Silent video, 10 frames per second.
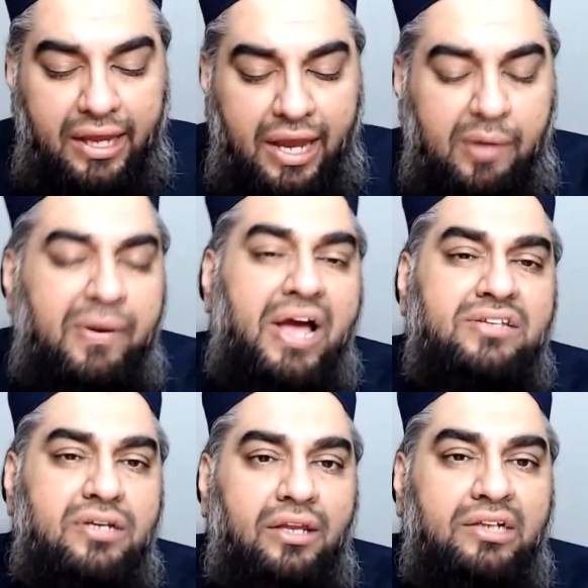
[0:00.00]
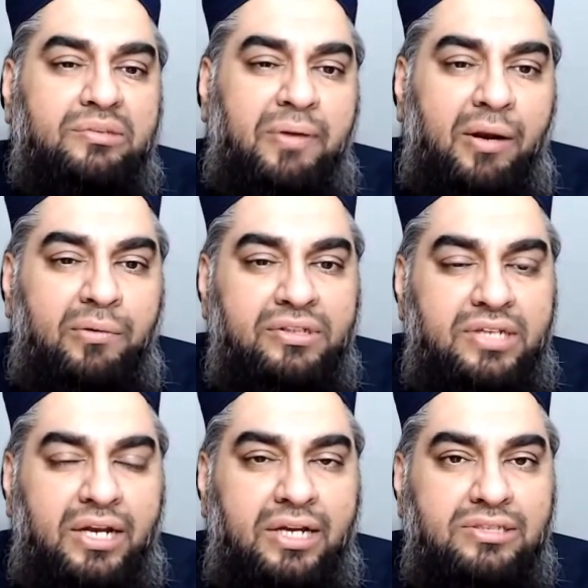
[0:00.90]
And we ask Allah subhanahu wa
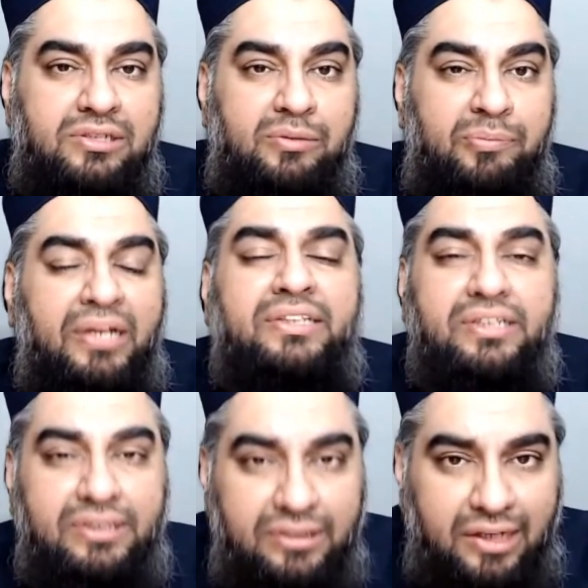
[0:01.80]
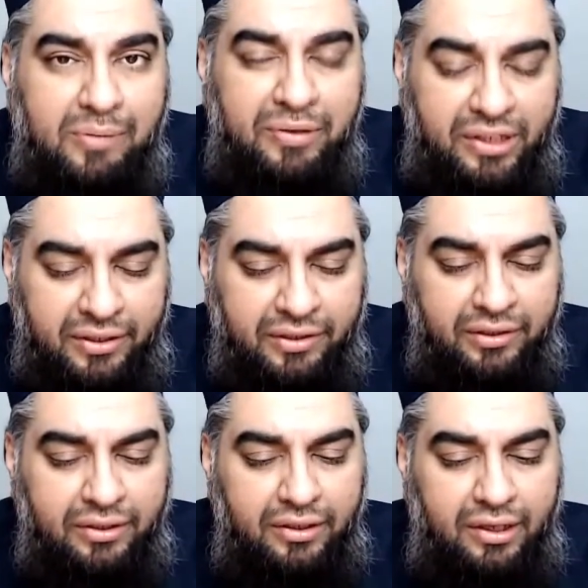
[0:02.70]
ta'ala to bless us in the coming year
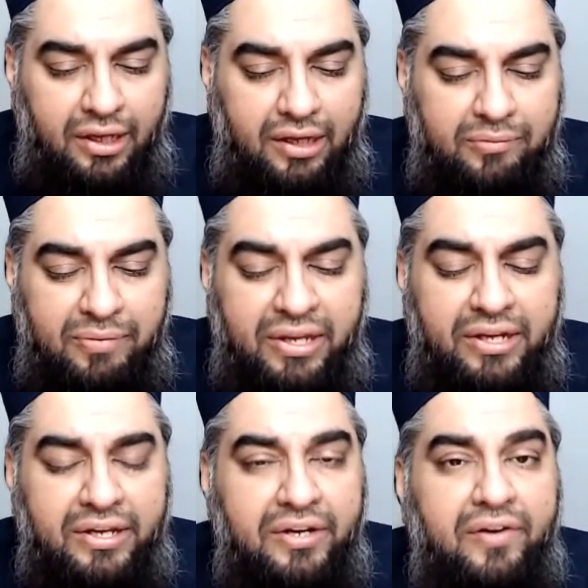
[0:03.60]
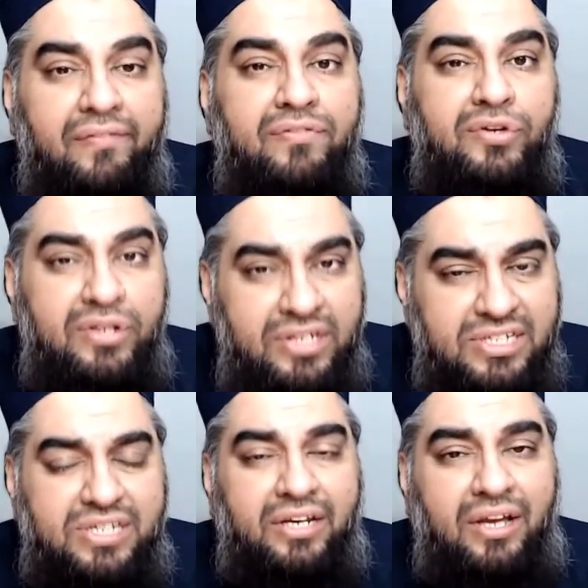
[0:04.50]
and make it a year of
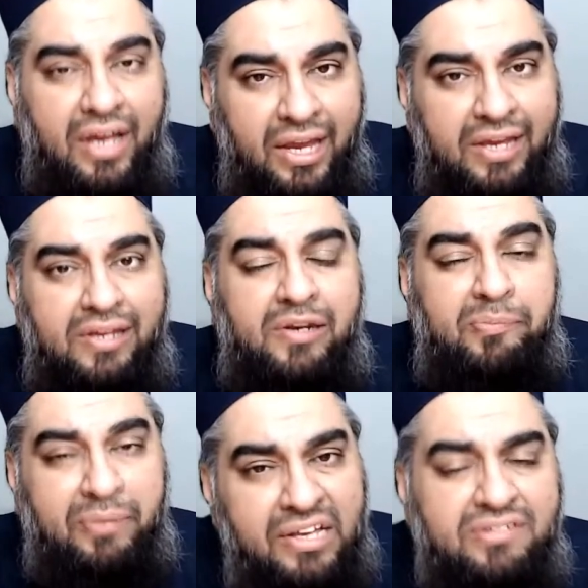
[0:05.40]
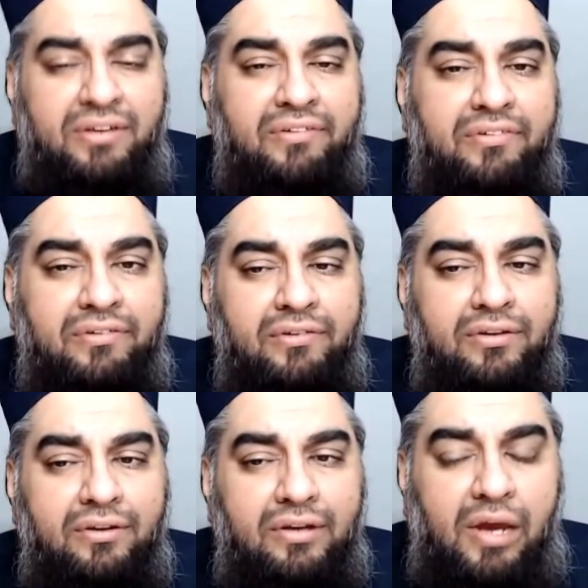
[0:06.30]
goodness and khayd and blessings.
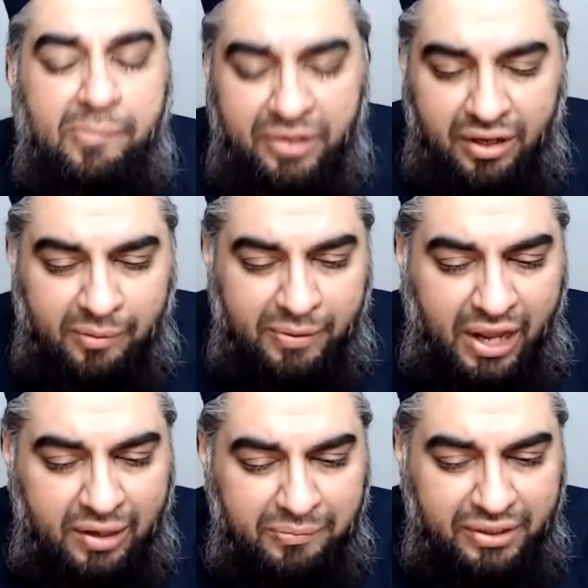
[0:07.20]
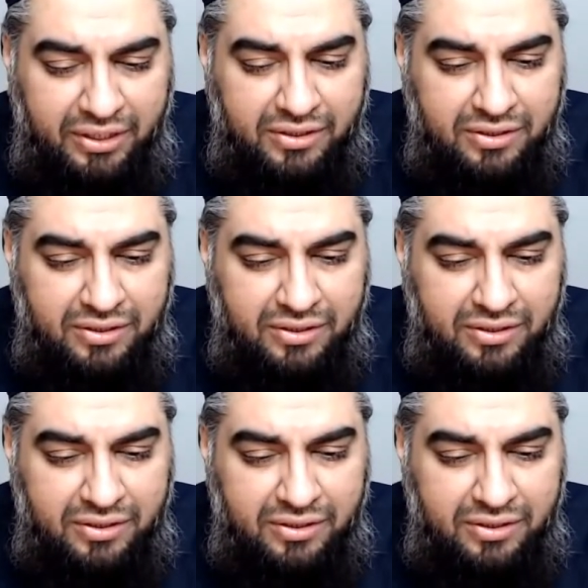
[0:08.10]
Ameen ya Rabbil Alameen.